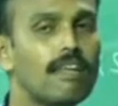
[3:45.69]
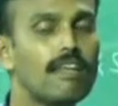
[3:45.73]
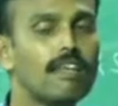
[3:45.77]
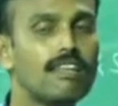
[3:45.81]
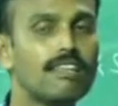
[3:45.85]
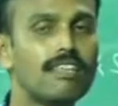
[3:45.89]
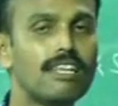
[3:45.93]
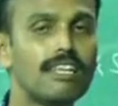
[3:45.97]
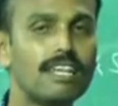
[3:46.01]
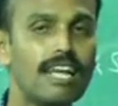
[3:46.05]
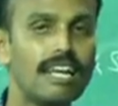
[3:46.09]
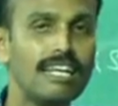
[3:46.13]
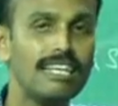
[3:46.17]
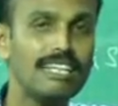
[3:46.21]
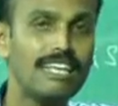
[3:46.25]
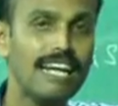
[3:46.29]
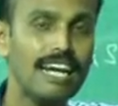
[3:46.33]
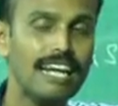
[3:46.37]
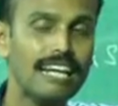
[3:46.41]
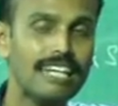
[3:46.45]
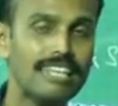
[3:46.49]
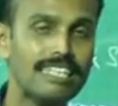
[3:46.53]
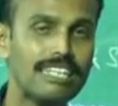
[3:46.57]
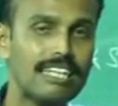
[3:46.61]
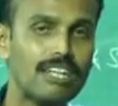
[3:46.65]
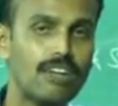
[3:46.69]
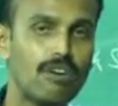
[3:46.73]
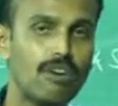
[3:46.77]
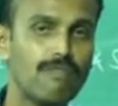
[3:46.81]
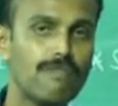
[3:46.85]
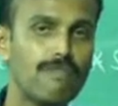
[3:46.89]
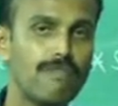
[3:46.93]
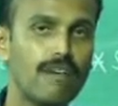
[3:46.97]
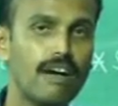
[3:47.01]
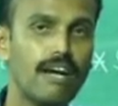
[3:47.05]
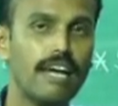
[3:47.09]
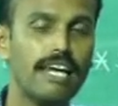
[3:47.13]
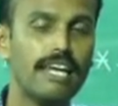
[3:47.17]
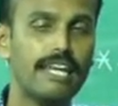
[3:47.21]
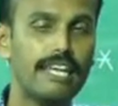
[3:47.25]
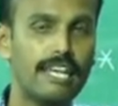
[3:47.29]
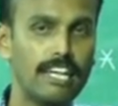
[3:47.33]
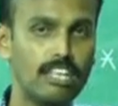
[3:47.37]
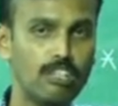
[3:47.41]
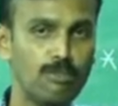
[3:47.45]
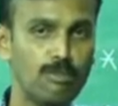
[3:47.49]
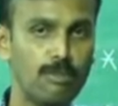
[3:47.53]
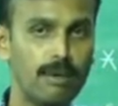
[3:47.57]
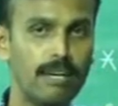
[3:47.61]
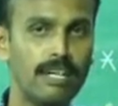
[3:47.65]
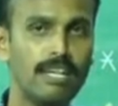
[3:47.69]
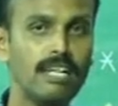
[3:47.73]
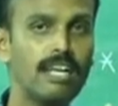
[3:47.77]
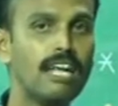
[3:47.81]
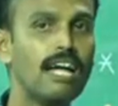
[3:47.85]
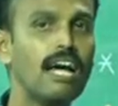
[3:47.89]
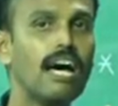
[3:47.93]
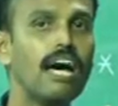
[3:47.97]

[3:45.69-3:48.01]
the null character of s1,